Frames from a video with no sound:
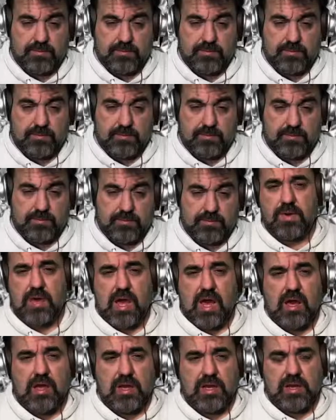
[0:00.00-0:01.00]
But the
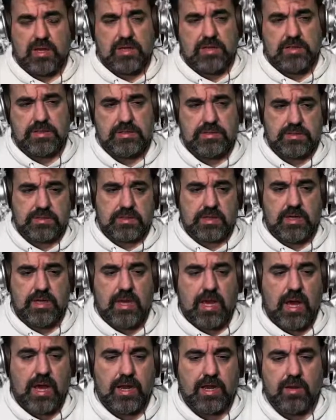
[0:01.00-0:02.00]
reality is that
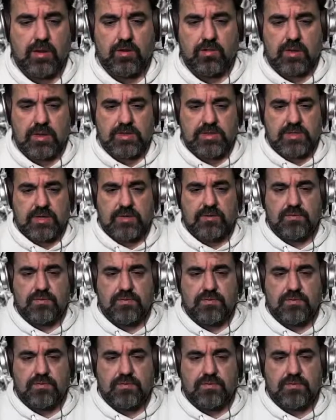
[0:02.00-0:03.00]
I know myself
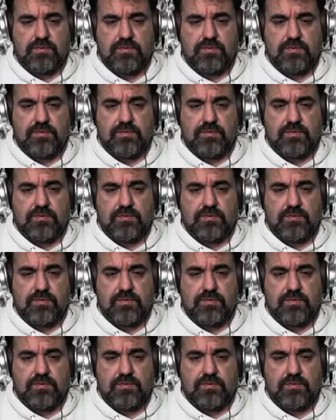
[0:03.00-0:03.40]
that, and